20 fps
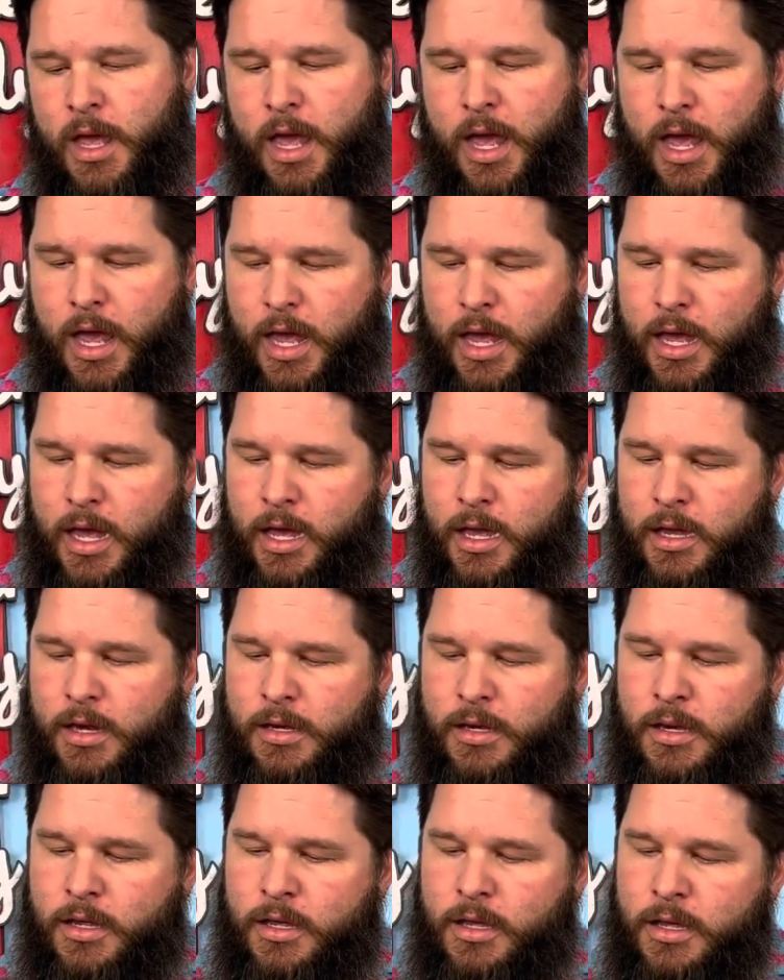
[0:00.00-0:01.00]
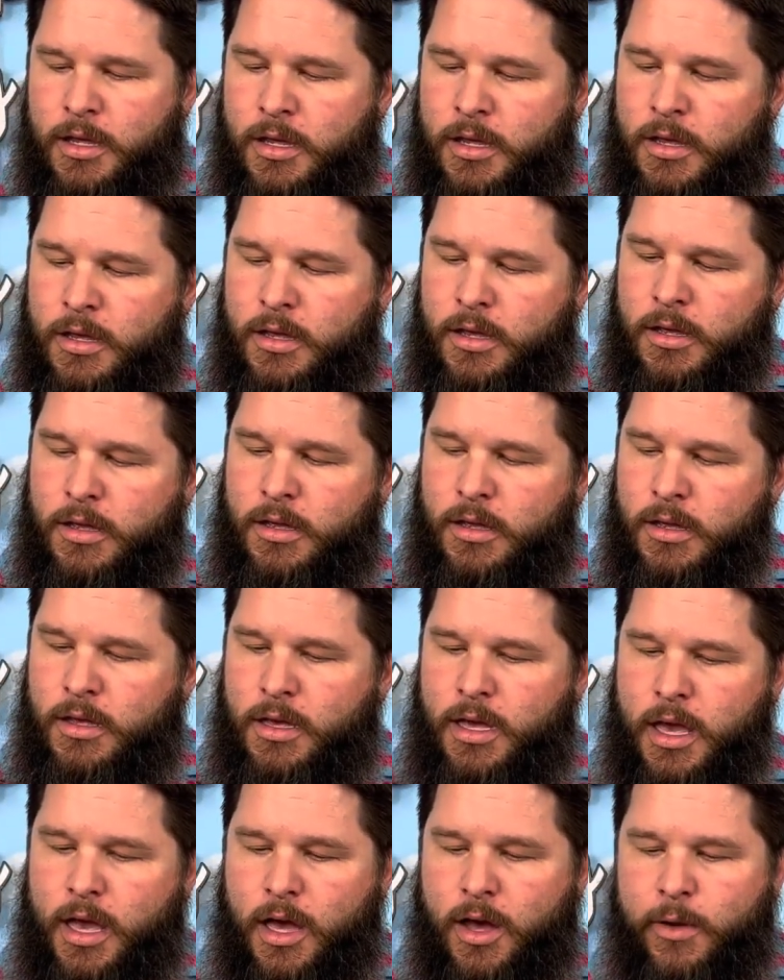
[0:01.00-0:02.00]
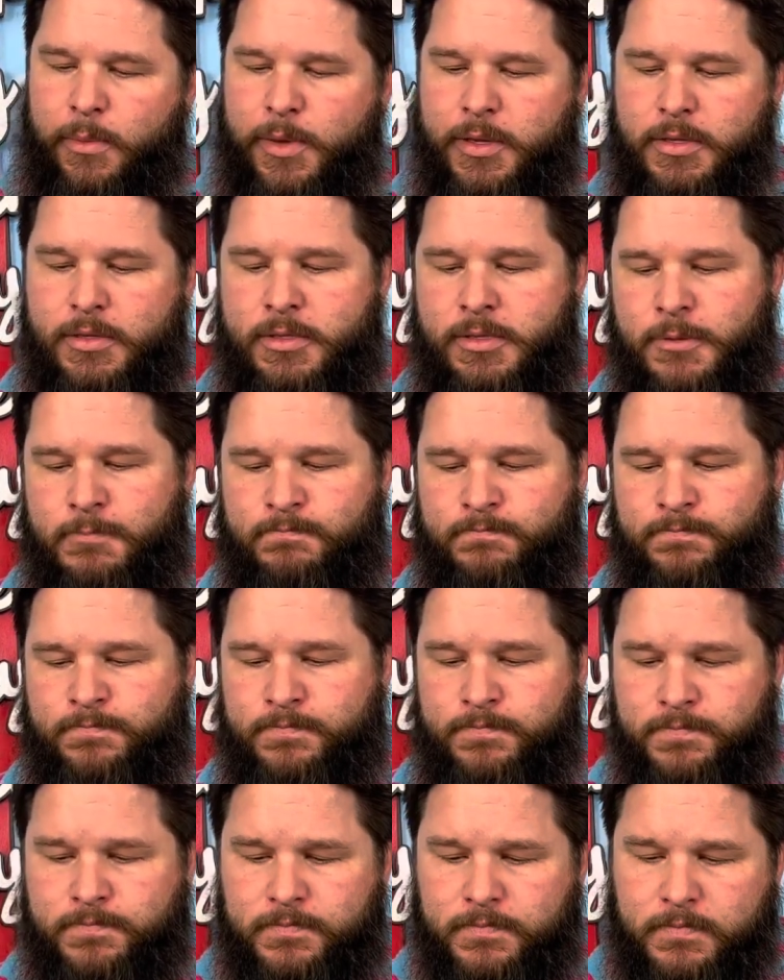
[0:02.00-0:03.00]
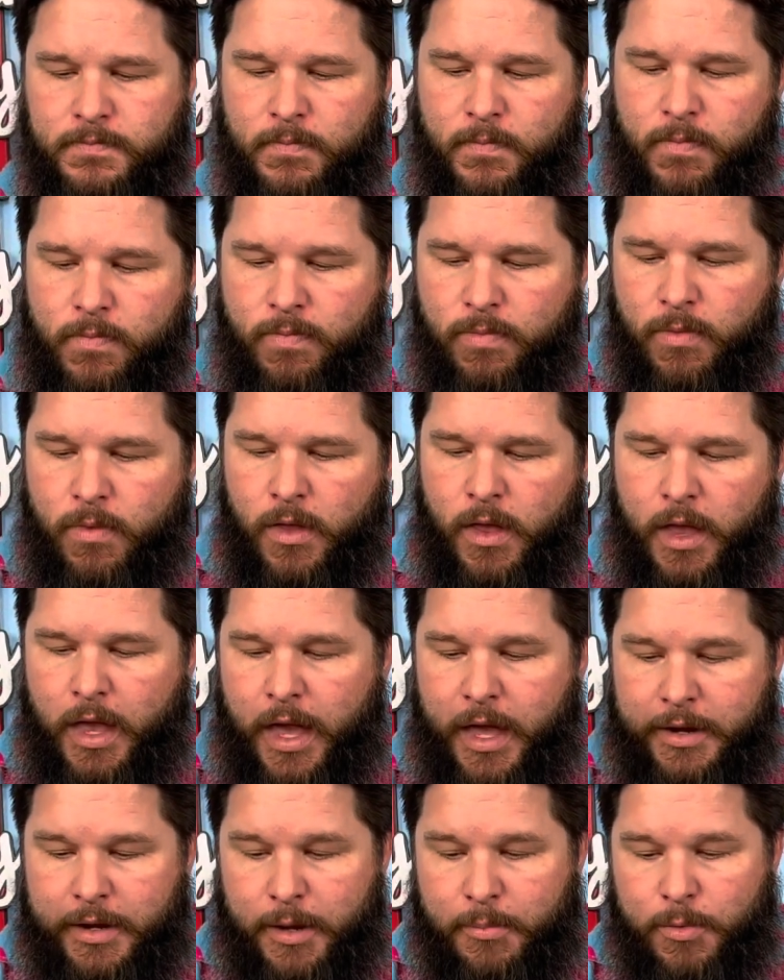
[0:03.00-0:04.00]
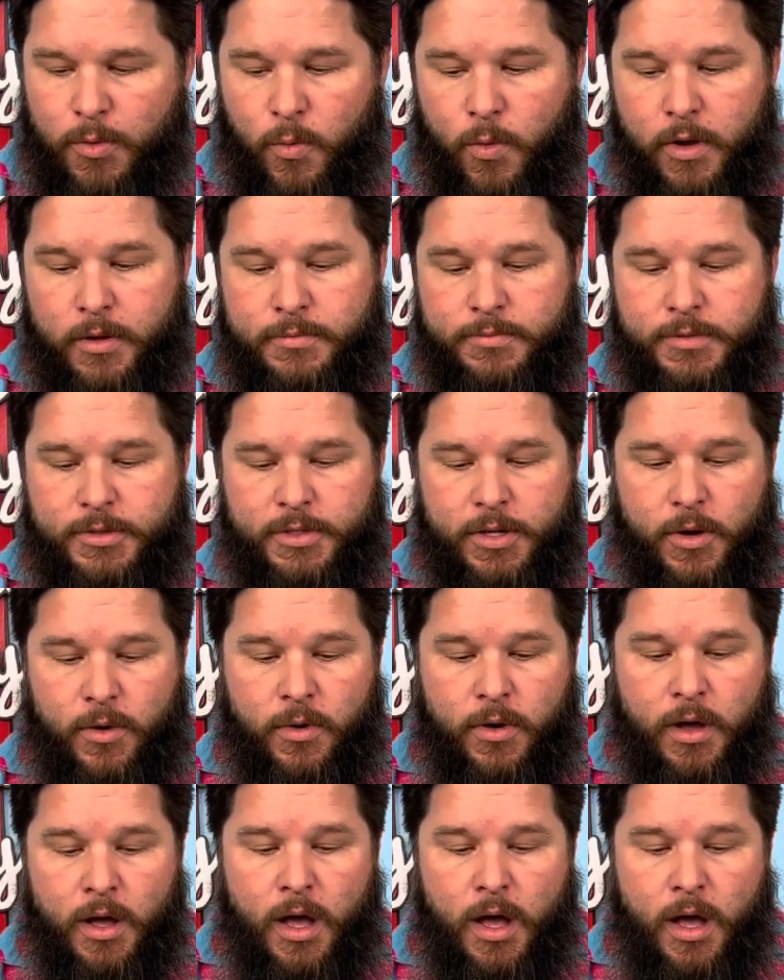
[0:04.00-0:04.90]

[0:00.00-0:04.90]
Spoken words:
And Hellman's at number 1. So